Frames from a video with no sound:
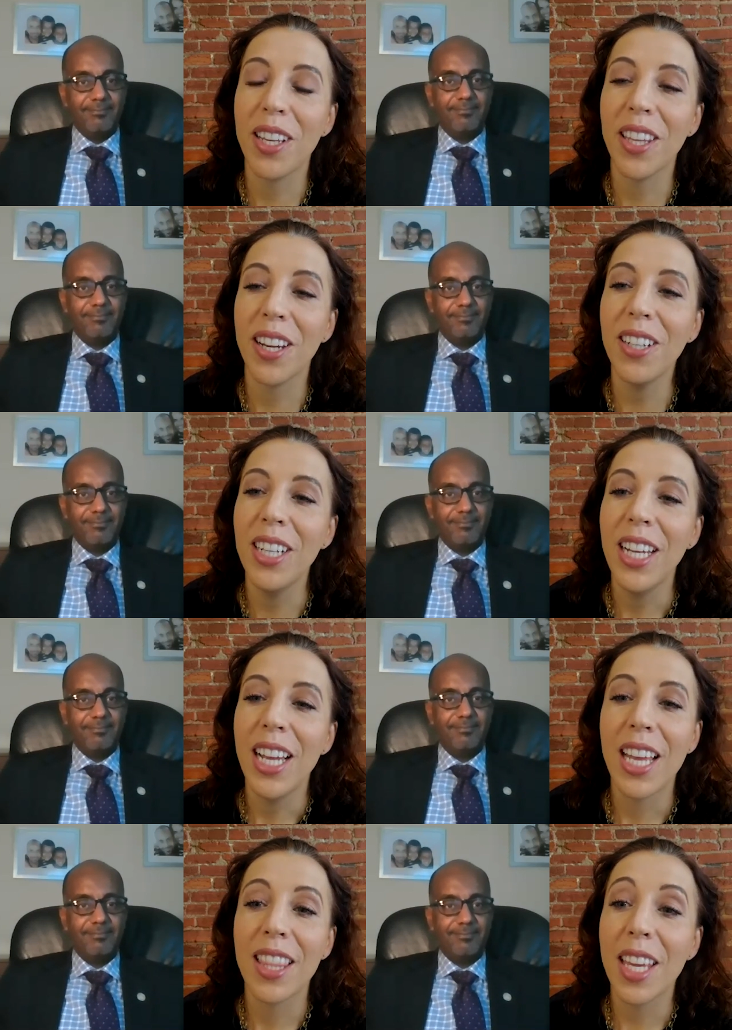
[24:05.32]
Speaker 1: there.
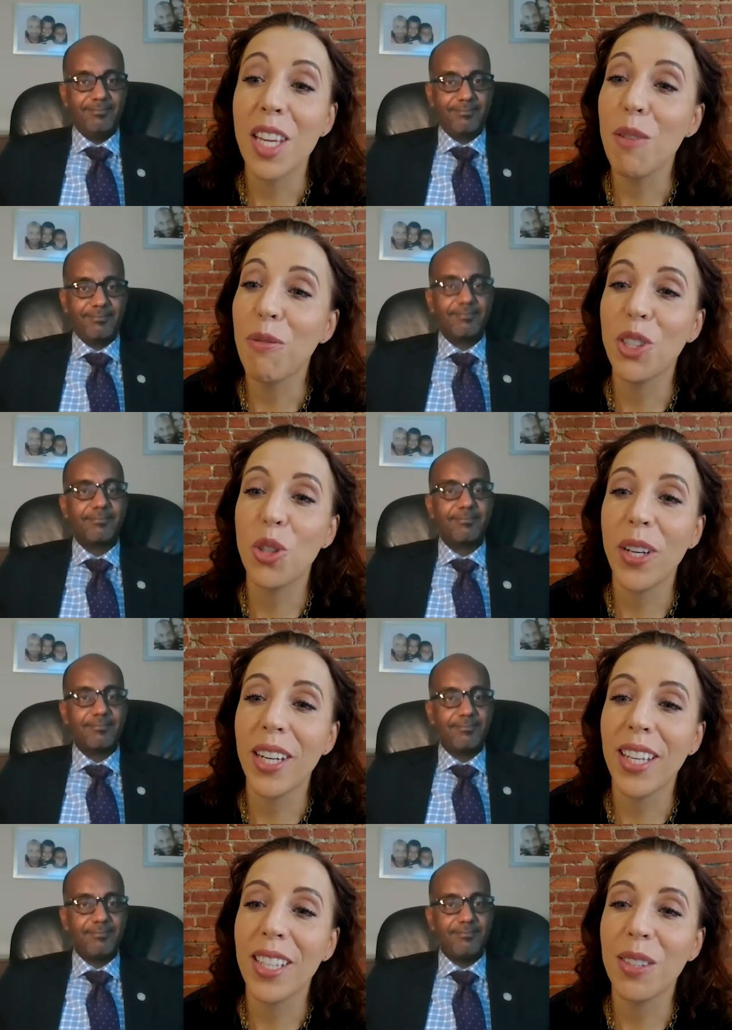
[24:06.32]
And thank you for
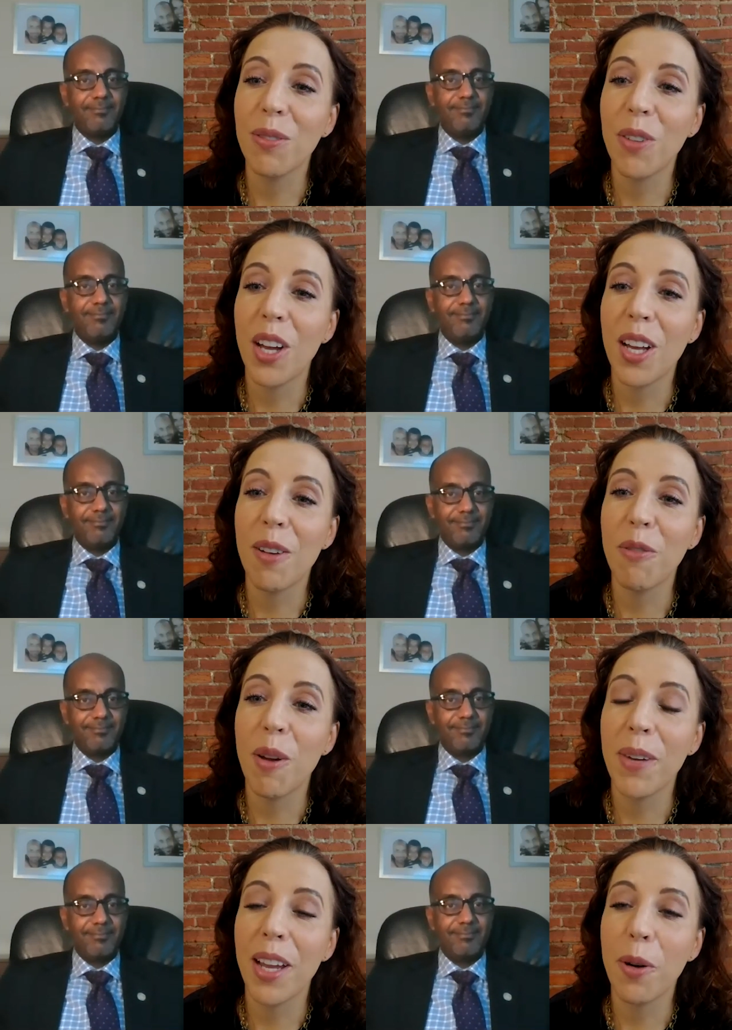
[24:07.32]
joining us uh,
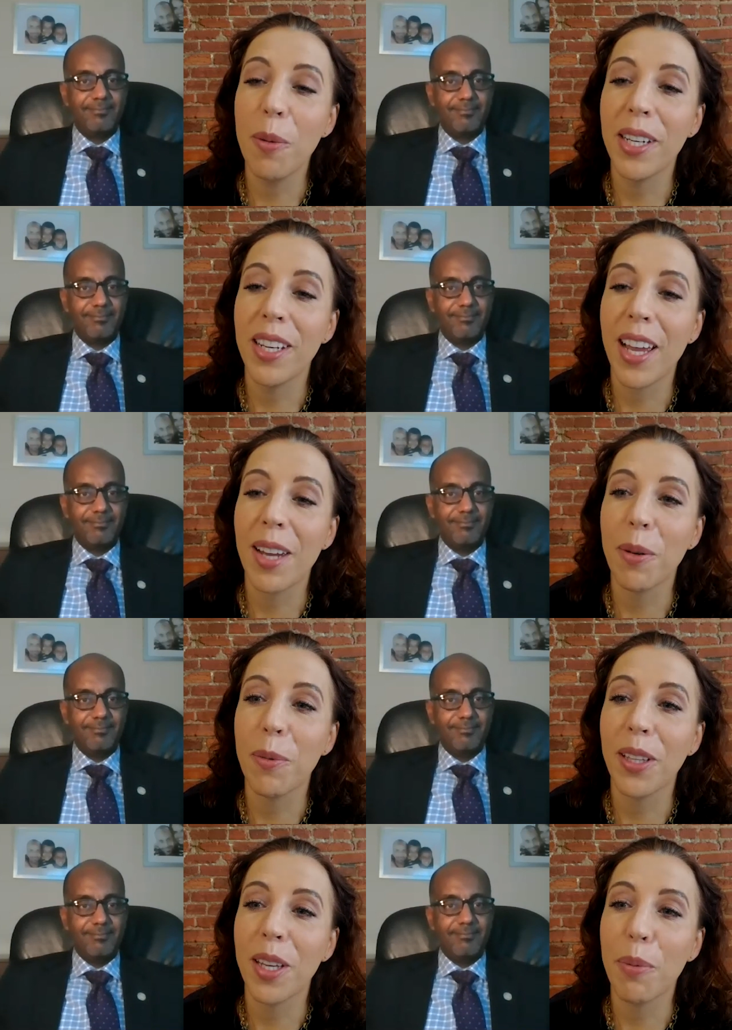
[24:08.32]
from Nairobi today. We
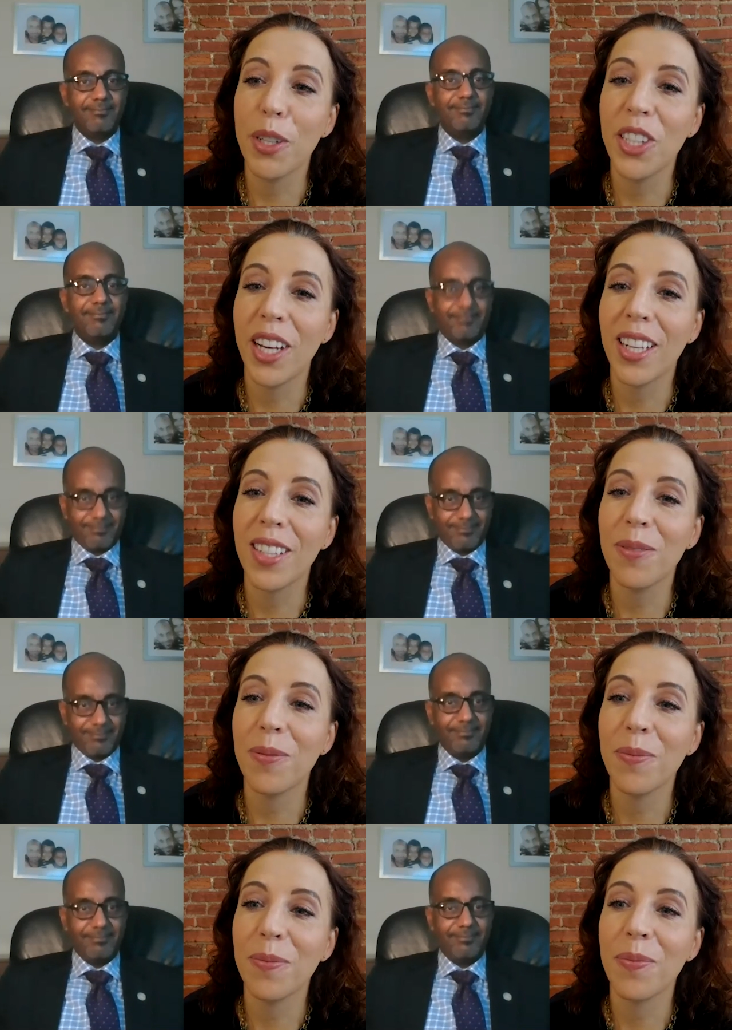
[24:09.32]
really appreciate it.
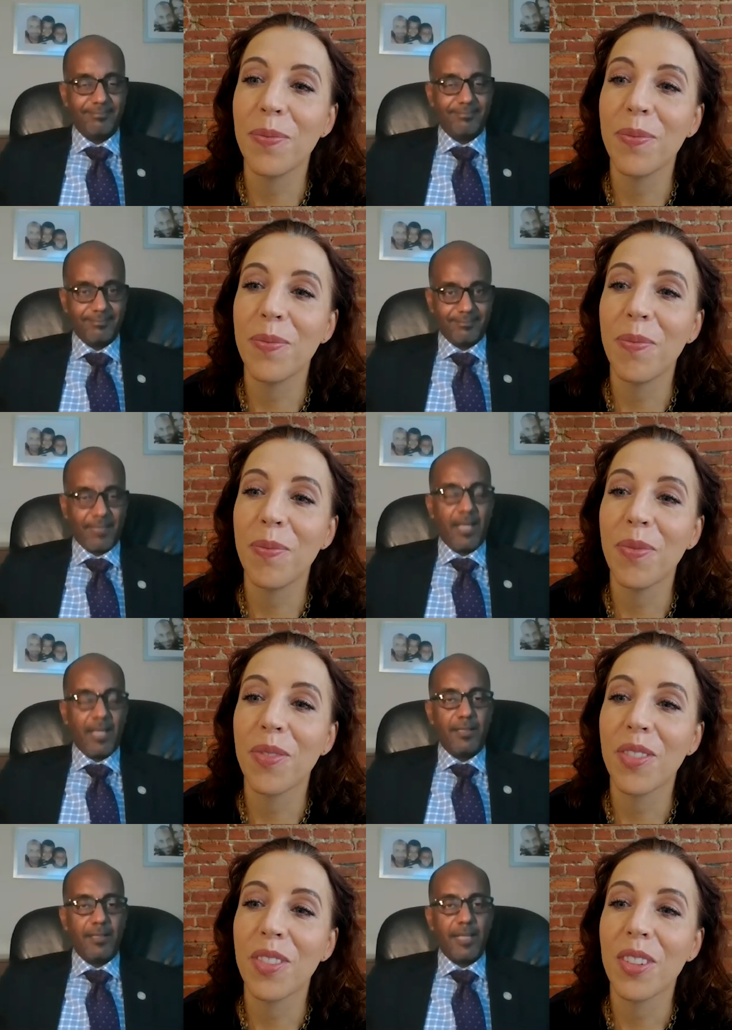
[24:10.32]

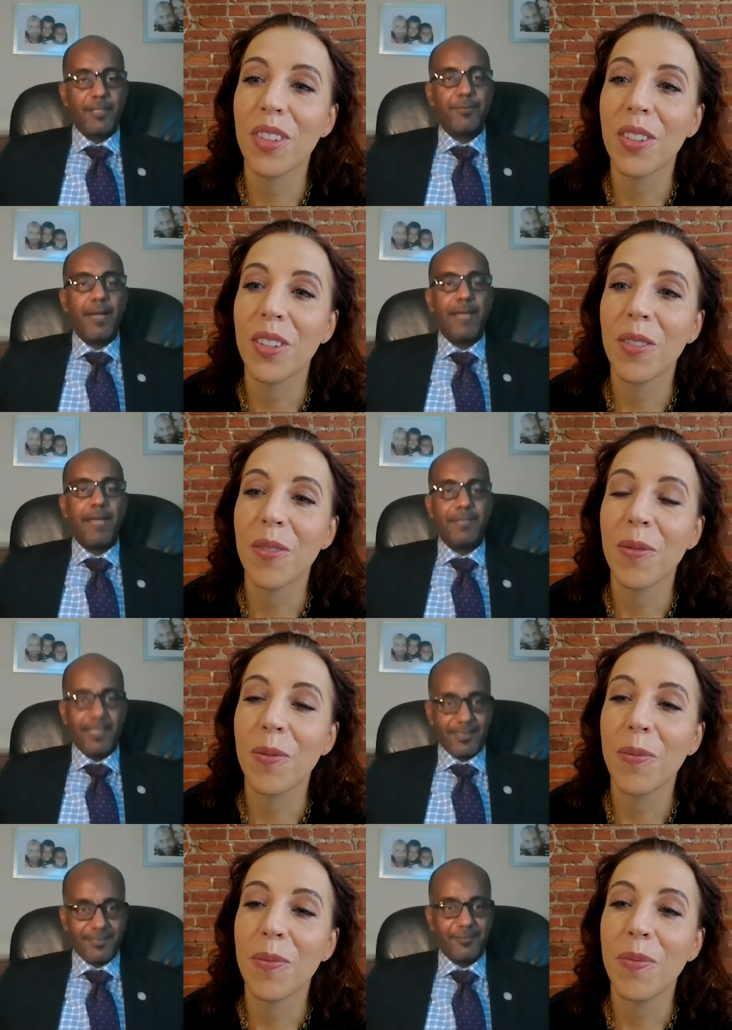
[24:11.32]
Speaker 2: Thank you for having
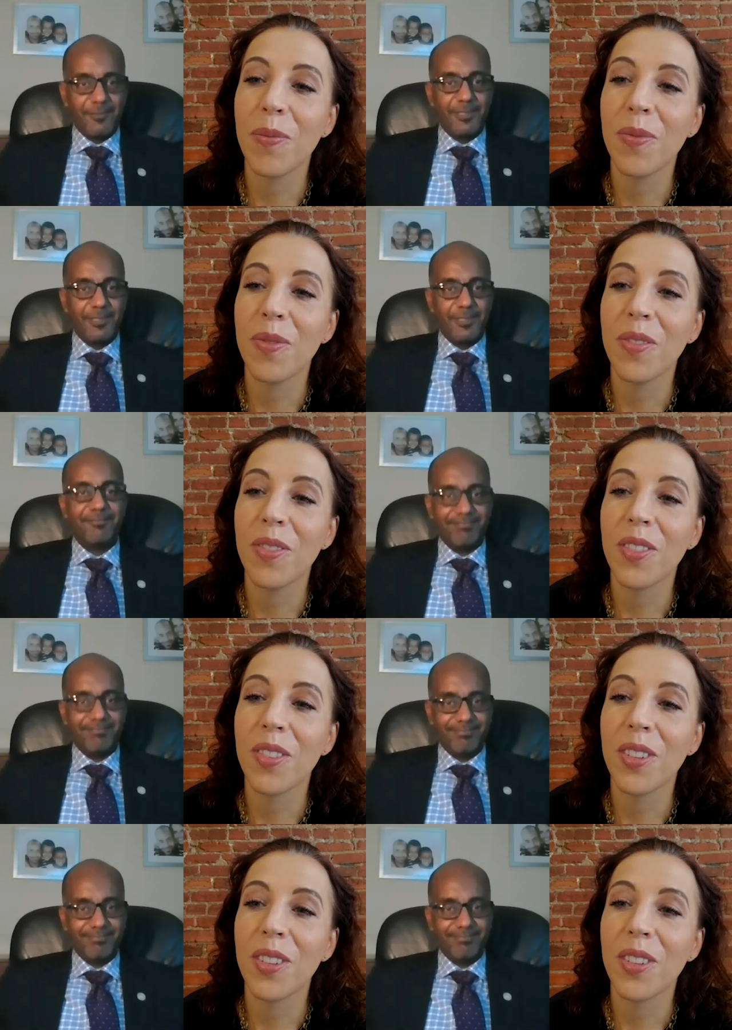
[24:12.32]
us. It was good.